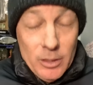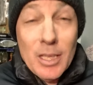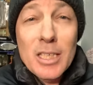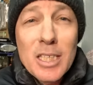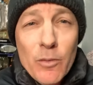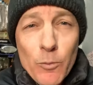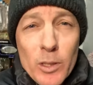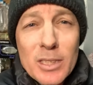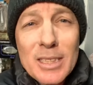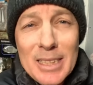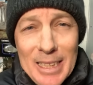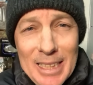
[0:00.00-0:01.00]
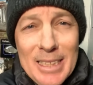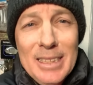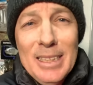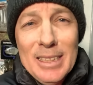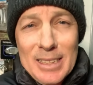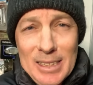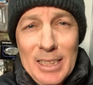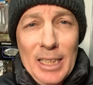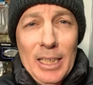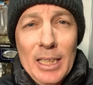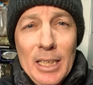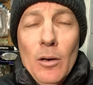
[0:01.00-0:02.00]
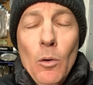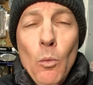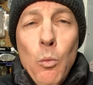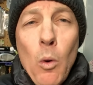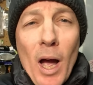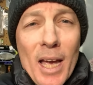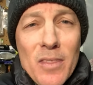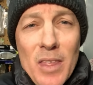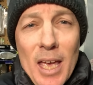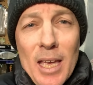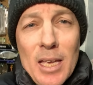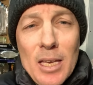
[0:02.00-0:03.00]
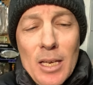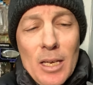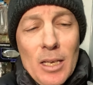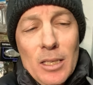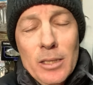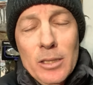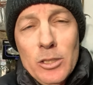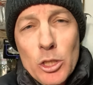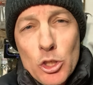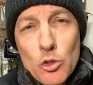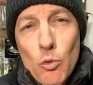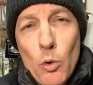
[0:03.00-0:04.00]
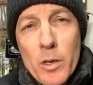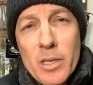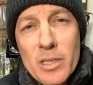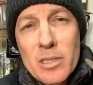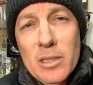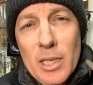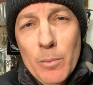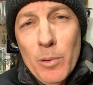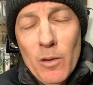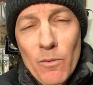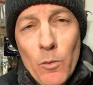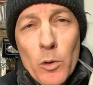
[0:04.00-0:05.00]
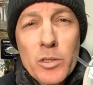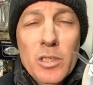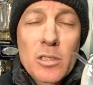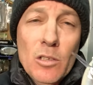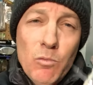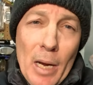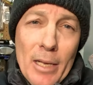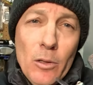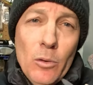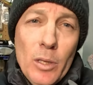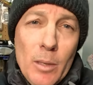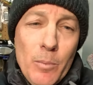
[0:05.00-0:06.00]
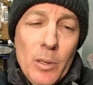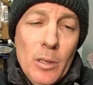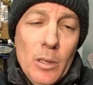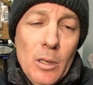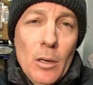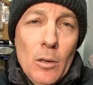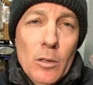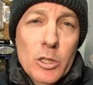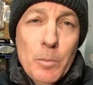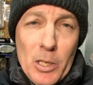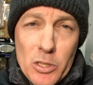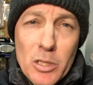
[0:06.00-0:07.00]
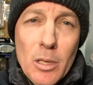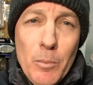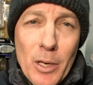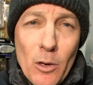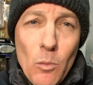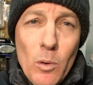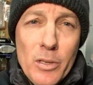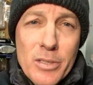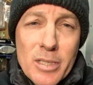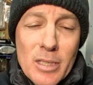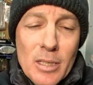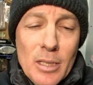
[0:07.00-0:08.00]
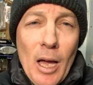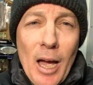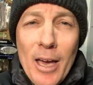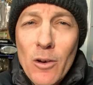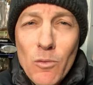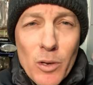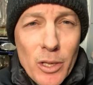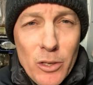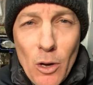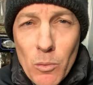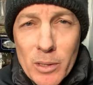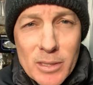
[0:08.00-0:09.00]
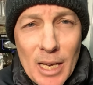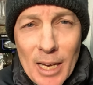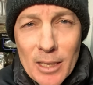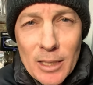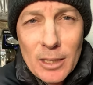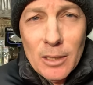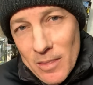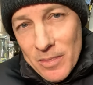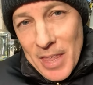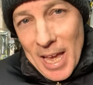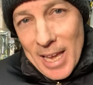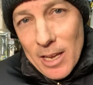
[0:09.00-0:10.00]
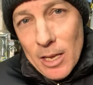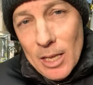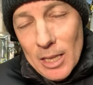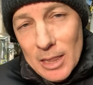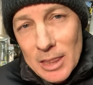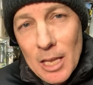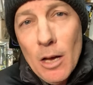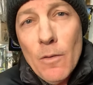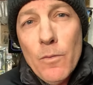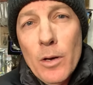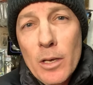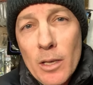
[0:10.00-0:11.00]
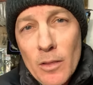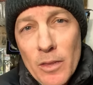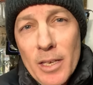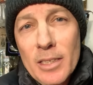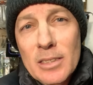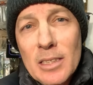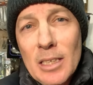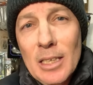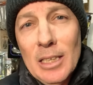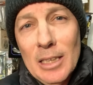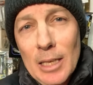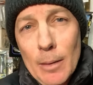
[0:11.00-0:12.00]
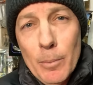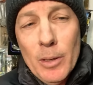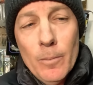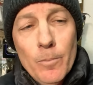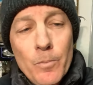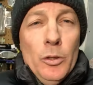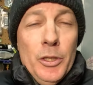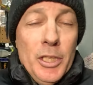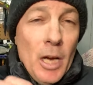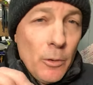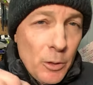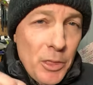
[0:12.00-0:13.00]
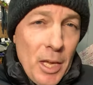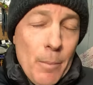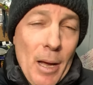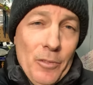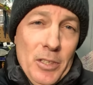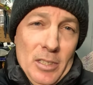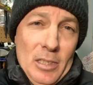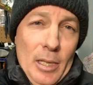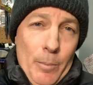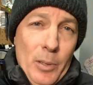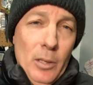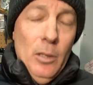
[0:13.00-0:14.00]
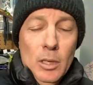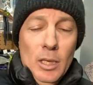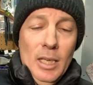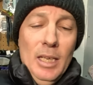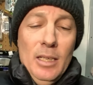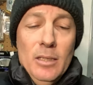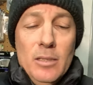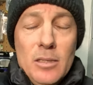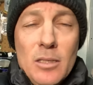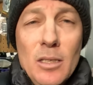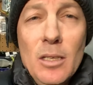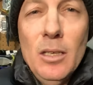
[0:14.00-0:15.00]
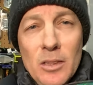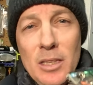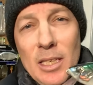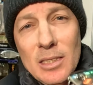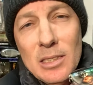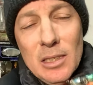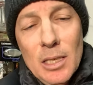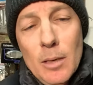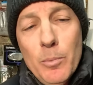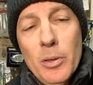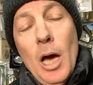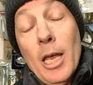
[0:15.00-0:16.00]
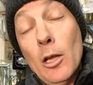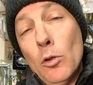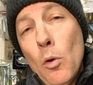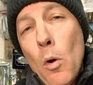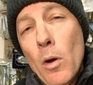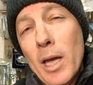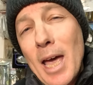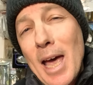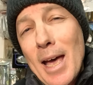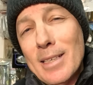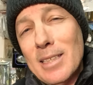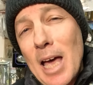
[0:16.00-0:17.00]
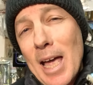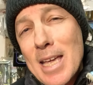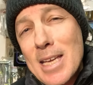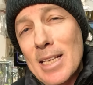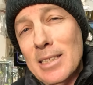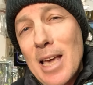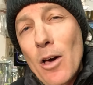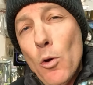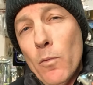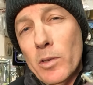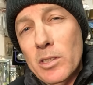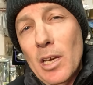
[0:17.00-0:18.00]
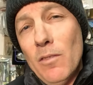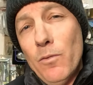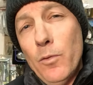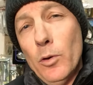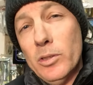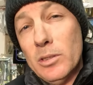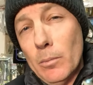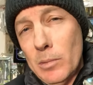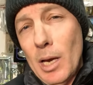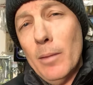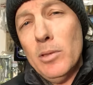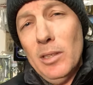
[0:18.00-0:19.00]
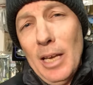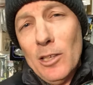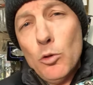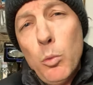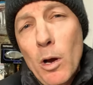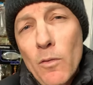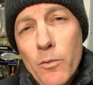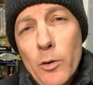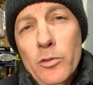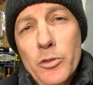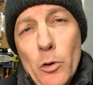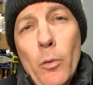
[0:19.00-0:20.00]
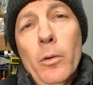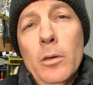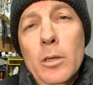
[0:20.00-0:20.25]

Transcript: The difference is easy to see. Why they destroy this lip versus the regular lip, especially the bigger ones, I don't really know exactly. They love this lip. The other thing about this lip is this lip on a long cast, I can get down over 10 foot, sometimes in that 12-foot zone.